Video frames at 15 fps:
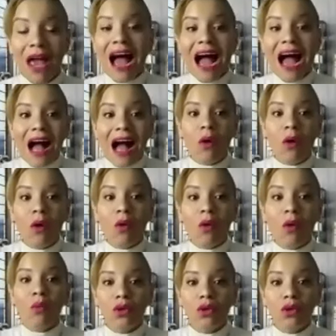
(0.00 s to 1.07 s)
How
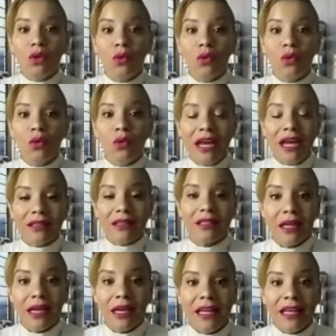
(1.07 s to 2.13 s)
will you wait
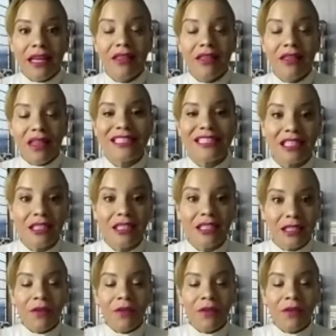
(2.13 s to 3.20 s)
in that
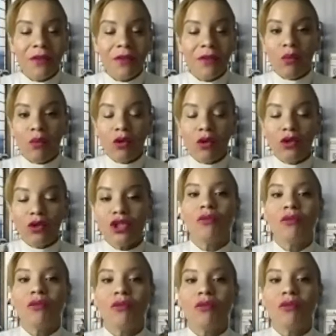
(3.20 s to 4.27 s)
season? It will
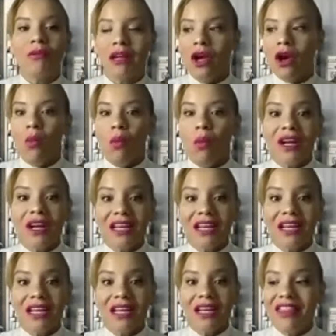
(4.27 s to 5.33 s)
determine what it
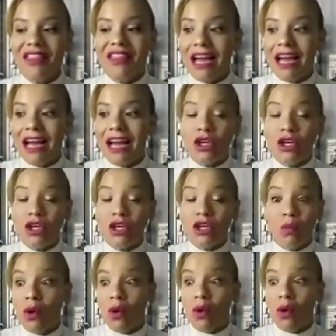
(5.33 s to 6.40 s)
is that you
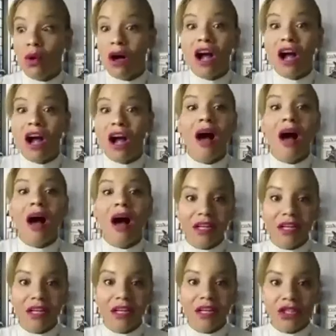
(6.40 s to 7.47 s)
will
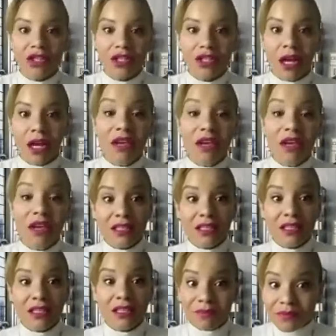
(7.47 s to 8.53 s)
accomplish because